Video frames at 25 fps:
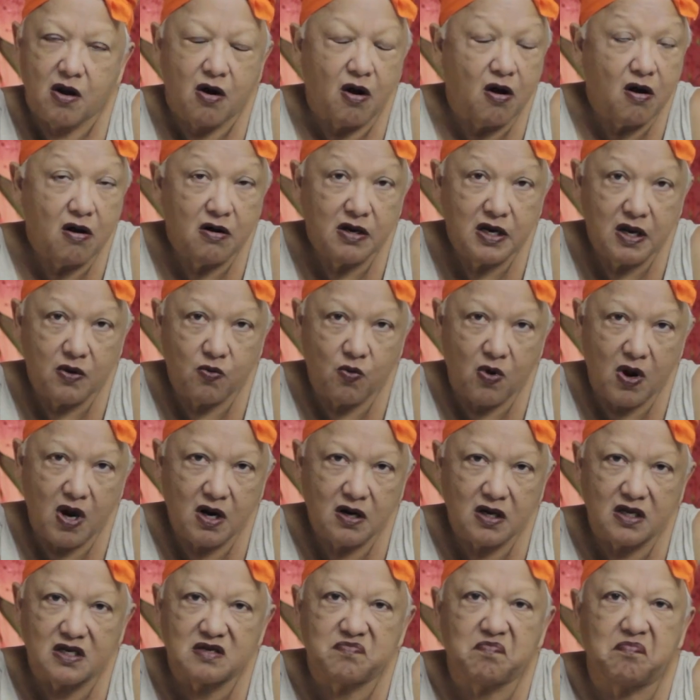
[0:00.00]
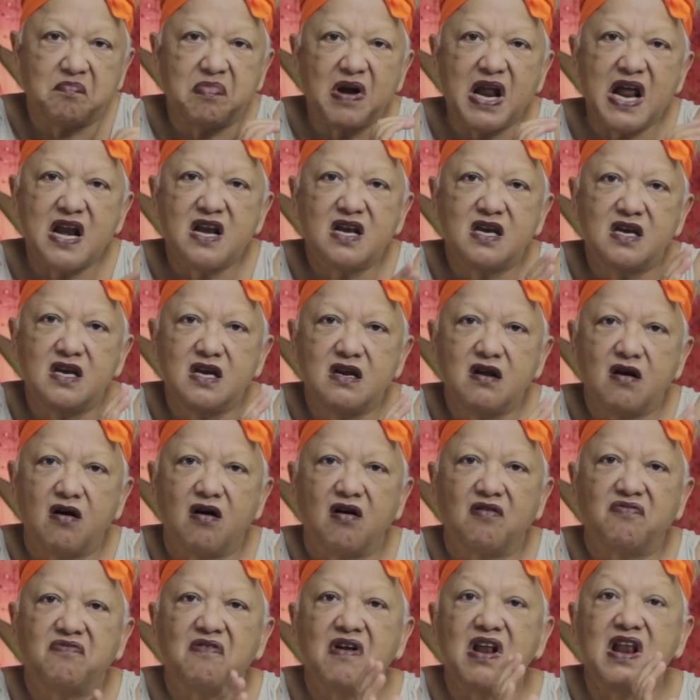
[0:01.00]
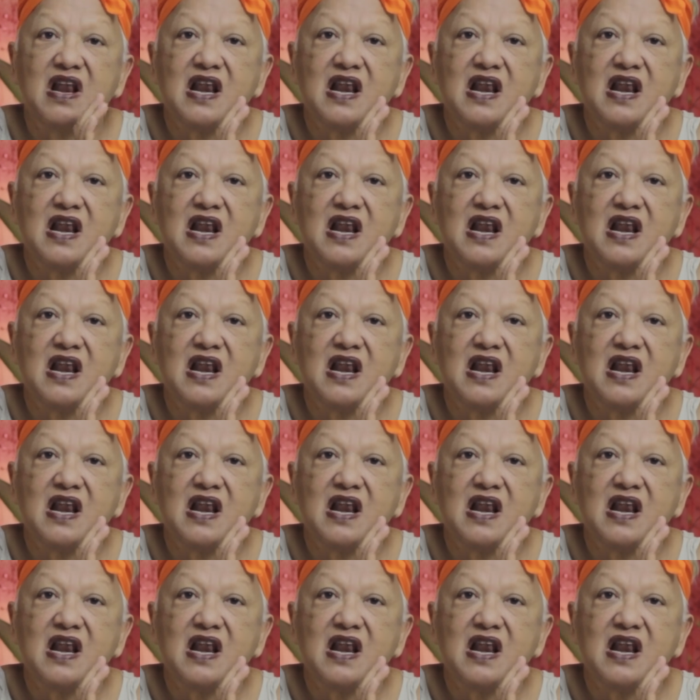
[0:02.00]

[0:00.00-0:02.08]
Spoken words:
All they want is plenty of